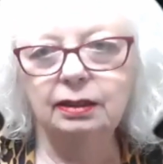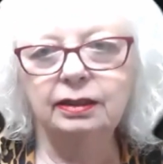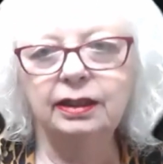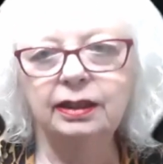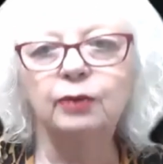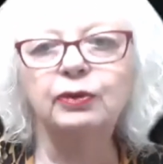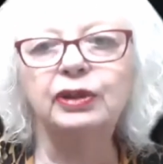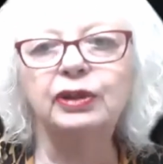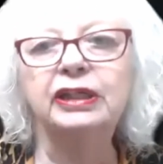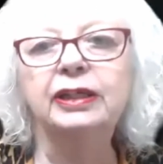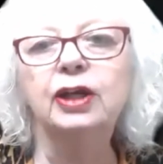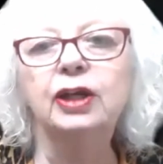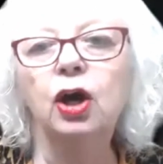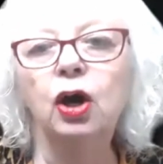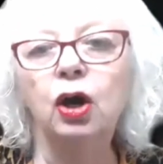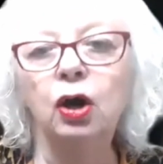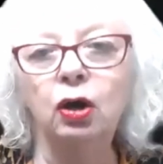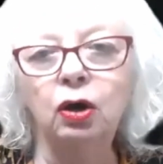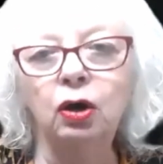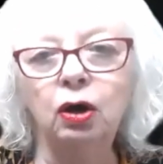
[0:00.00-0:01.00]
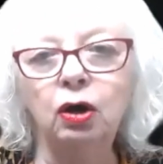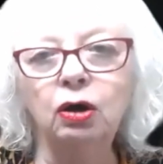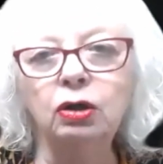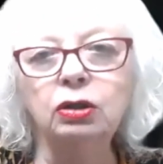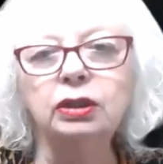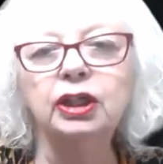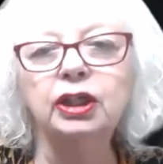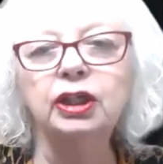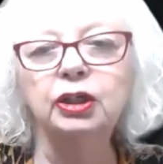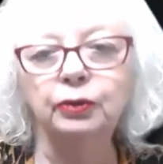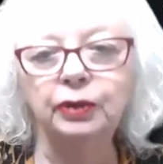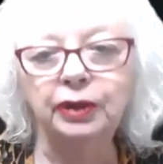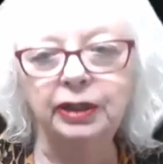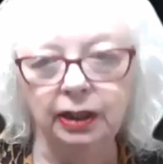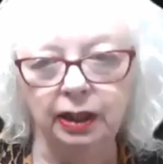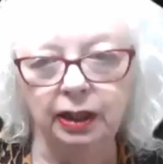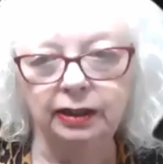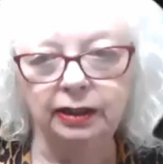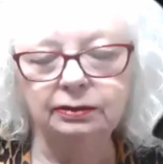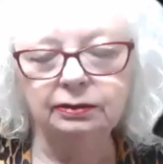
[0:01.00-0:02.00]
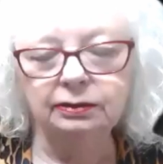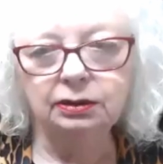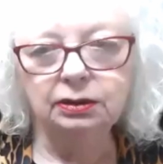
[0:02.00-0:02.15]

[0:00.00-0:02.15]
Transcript: that we can all agree on?